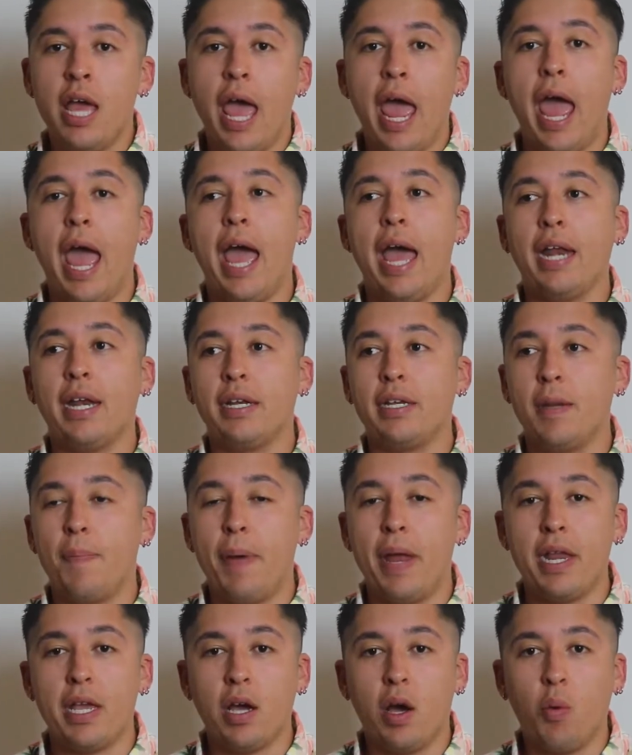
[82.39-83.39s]
And
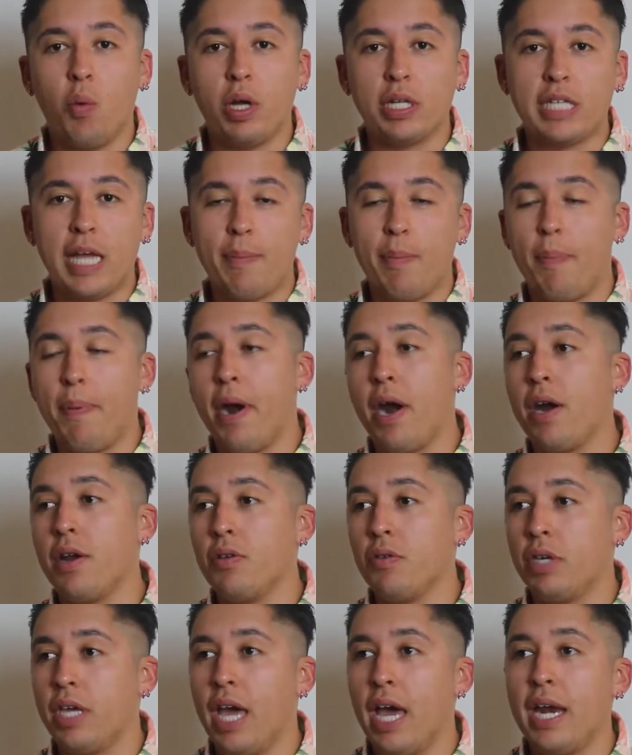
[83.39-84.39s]
depending on what type of parrot
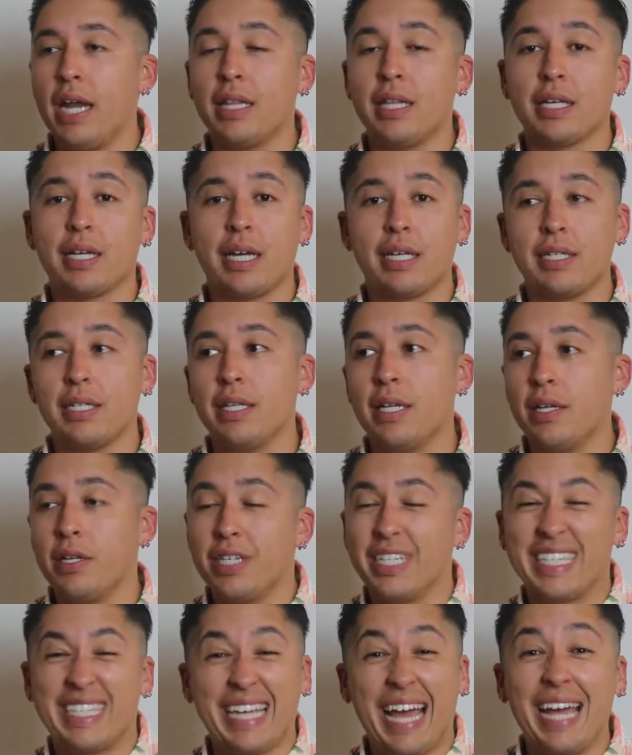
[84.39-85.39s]
you get and the
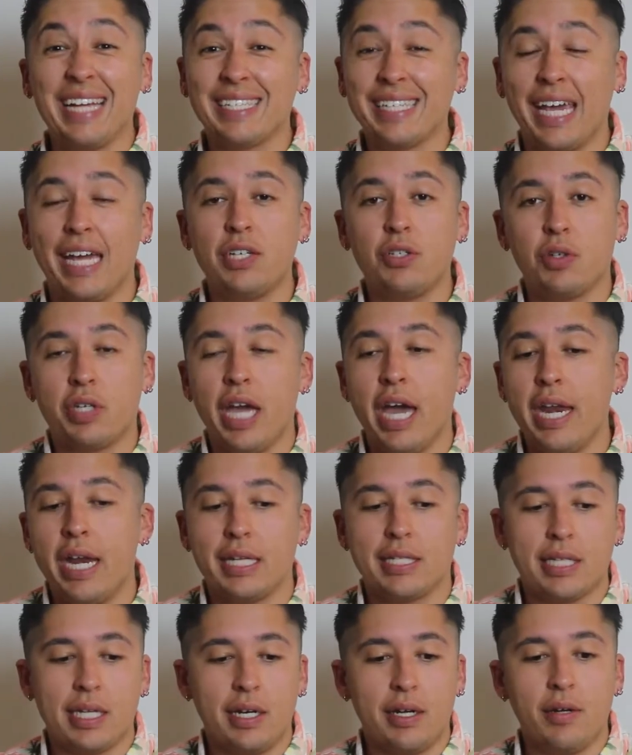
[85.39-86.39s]
size cage you get,
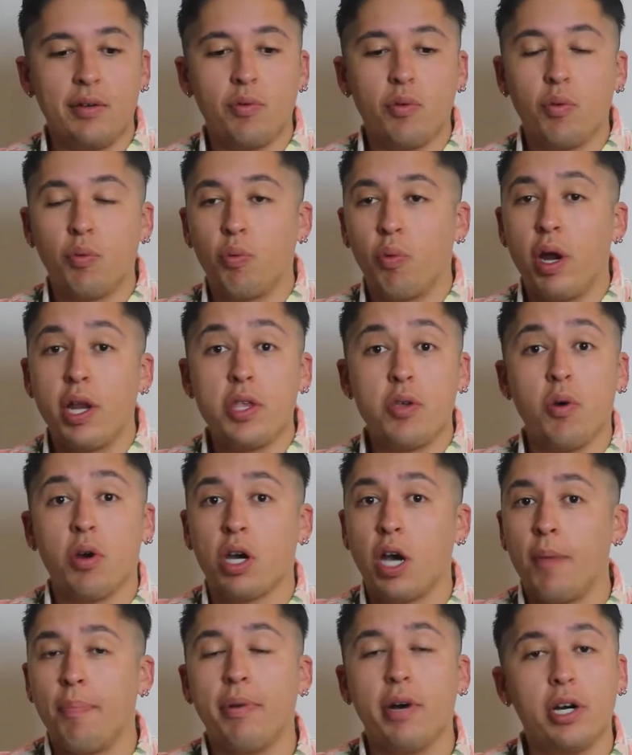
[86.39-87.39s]
it's gonna run you a
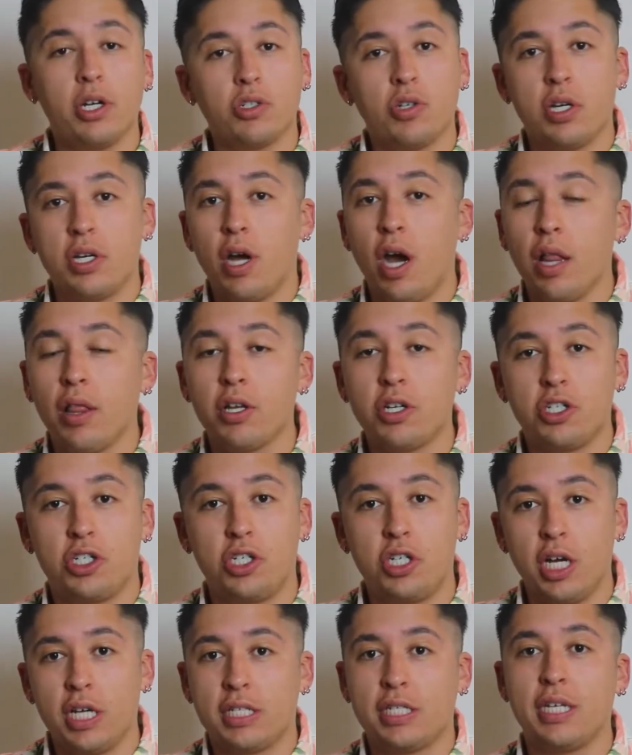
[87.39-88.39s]
couple $100s
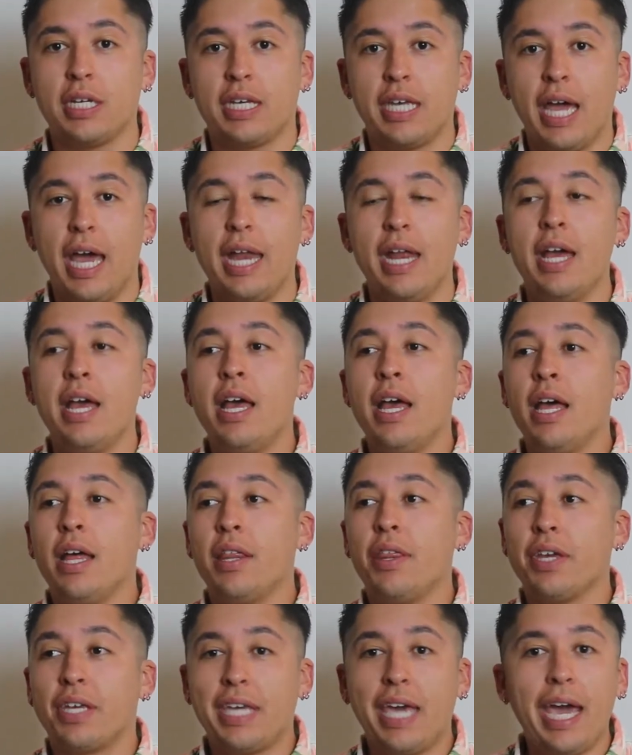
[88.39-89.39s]
just to get
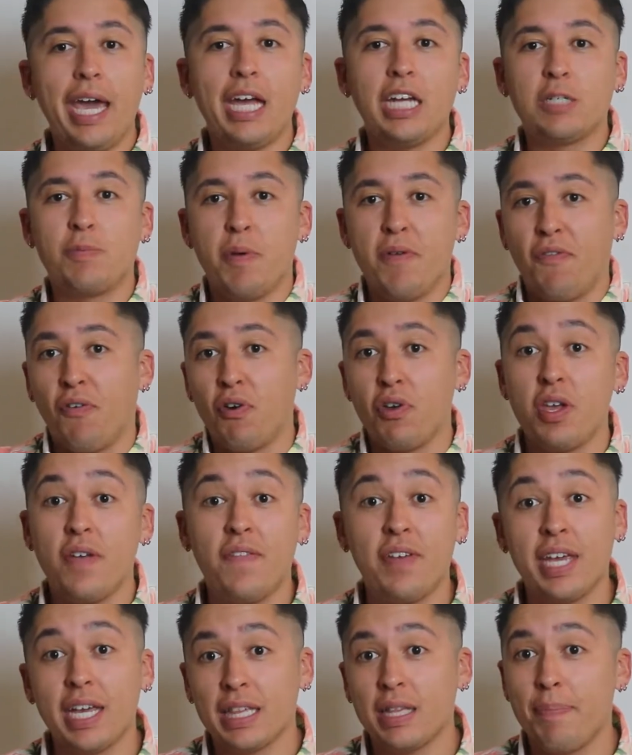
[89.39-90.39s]
the cage before you
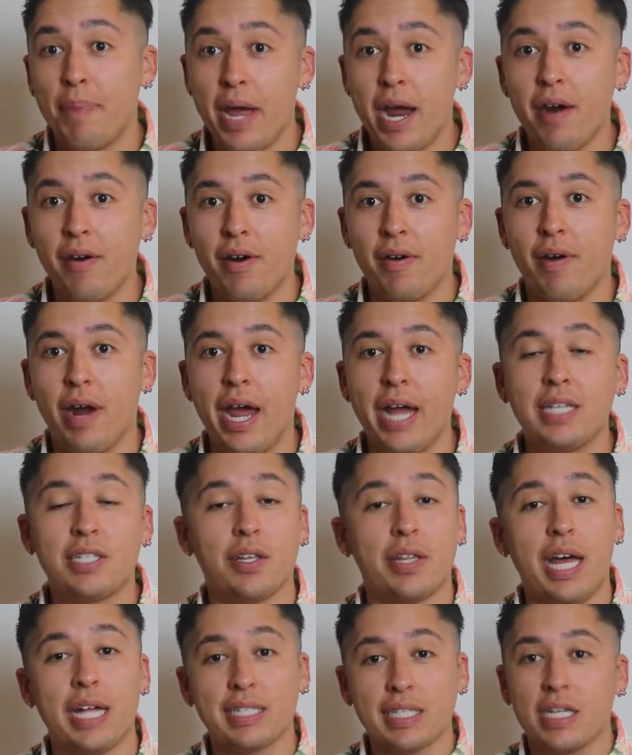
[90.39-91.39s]
even get the parrot, right? So
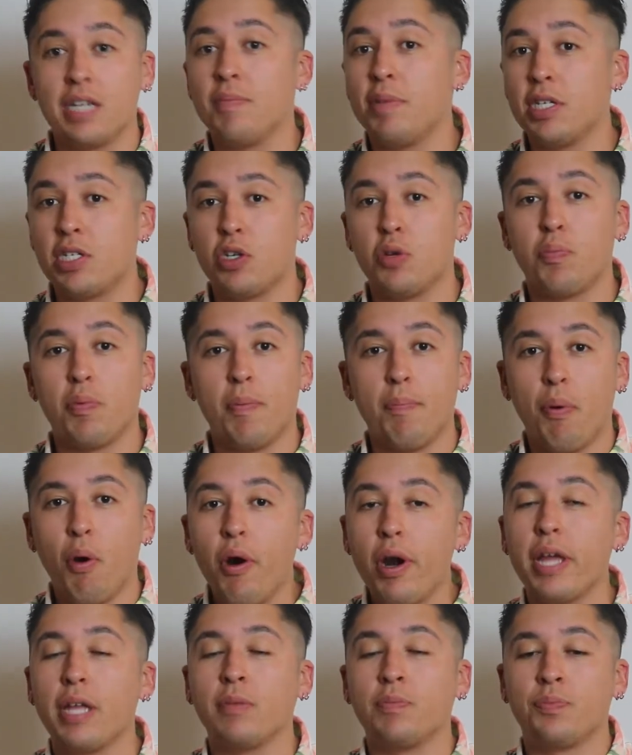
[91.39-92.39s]
that's gonna be super
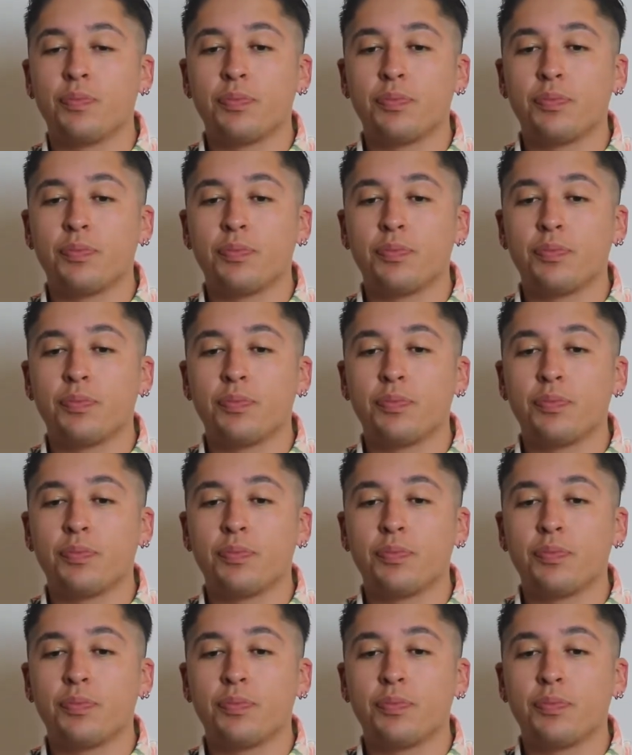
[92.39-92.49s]
important.